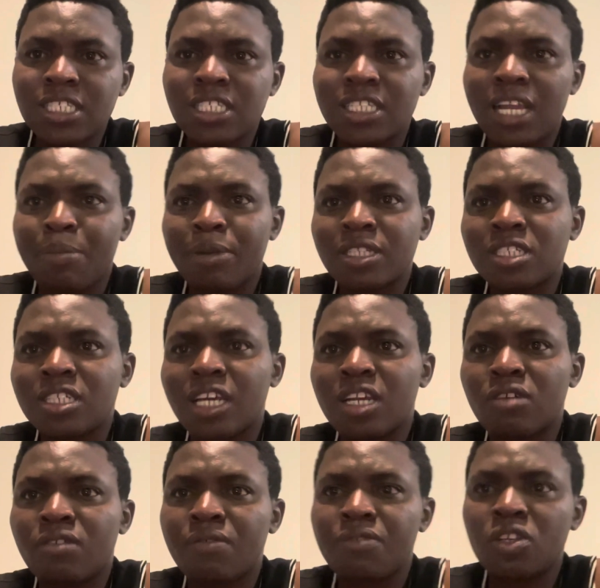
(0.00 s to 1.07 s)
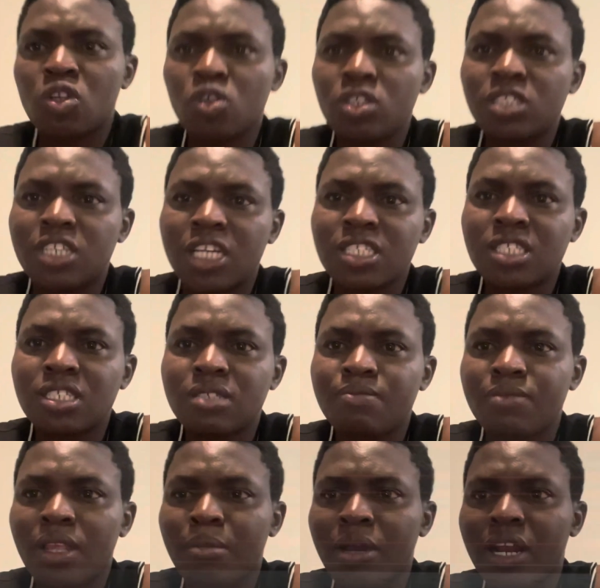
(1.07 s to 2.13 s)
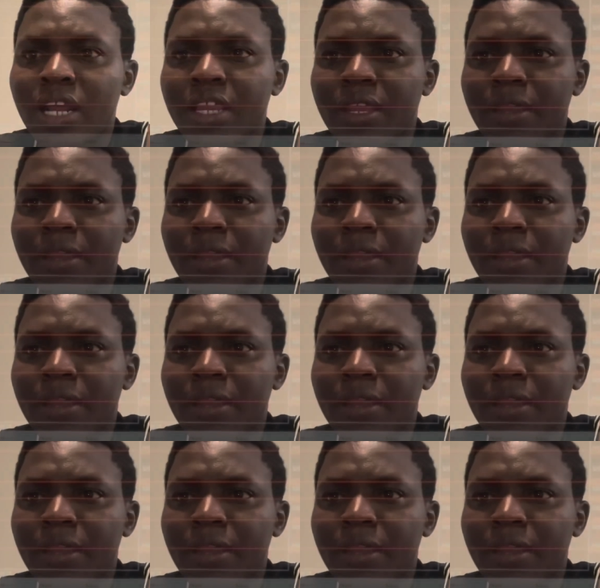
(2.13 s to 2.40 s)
stay up until the end of the video. Cheers. I'm out of here.